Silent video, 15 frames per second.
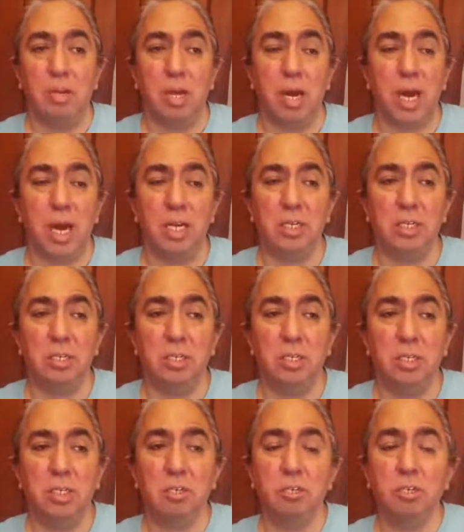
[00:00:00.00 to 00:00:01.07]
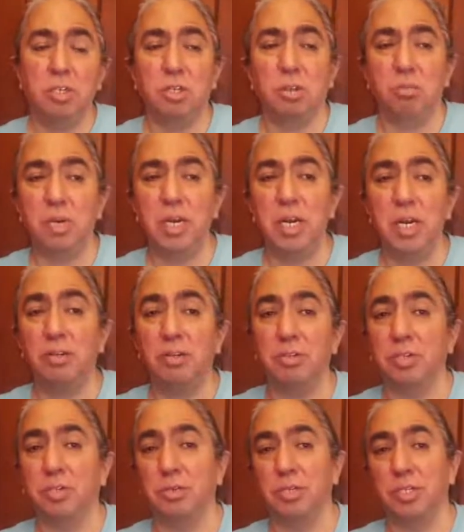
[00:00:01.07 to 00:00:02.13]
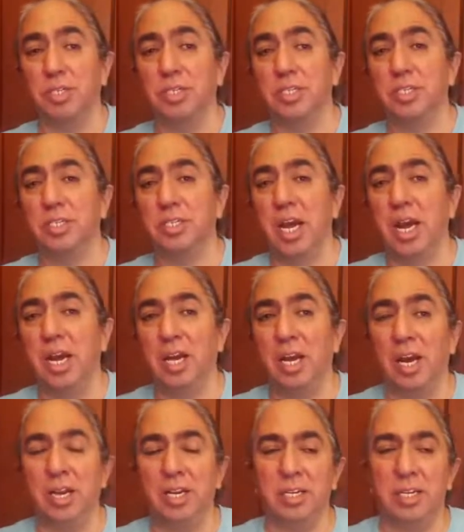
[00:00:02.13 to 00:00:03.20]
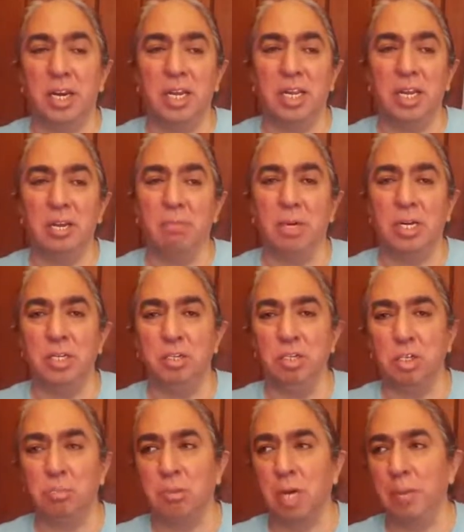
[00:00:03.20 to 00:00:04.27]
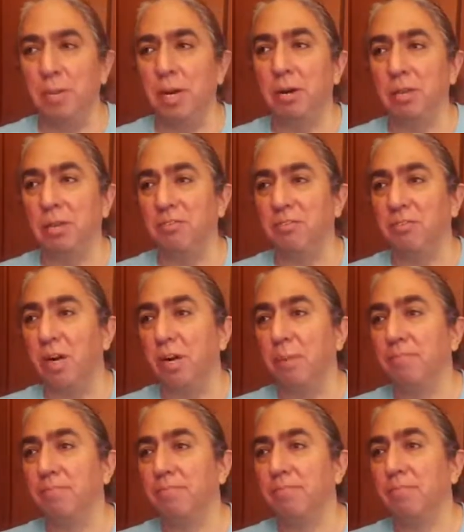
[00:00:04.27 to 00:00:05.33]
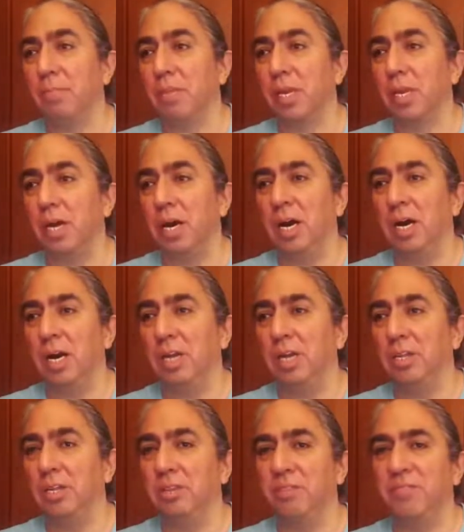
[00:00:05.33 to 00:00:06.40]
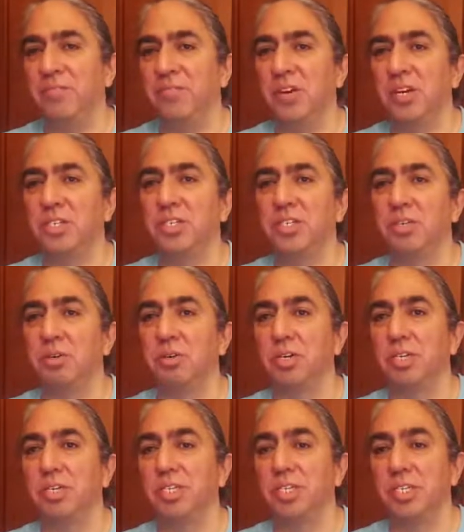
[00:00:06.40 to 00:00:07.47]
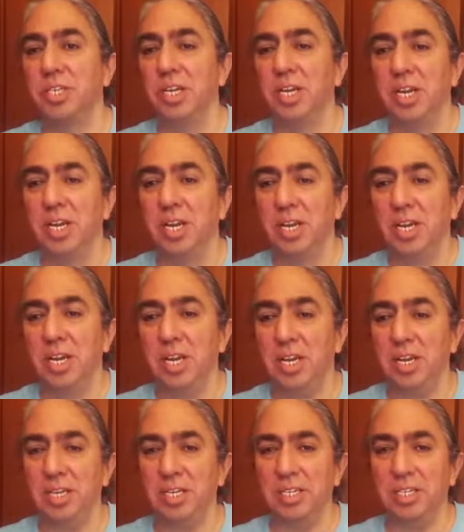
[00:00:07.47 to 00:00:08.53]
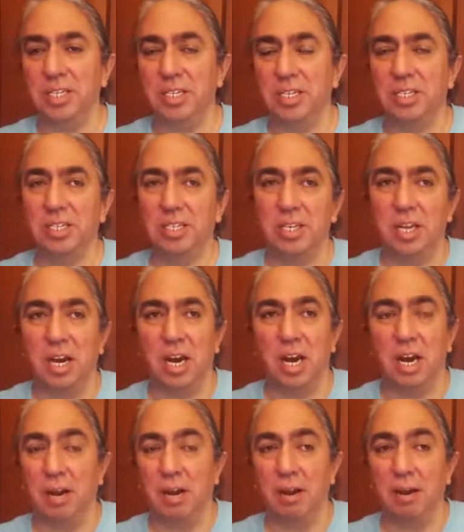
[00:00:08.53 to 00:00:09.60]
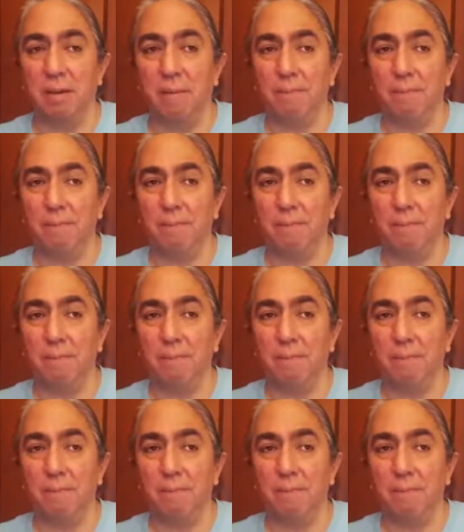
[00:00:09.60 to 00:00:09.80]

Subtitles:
I use three other sources that I get my news primarily from. The first source is on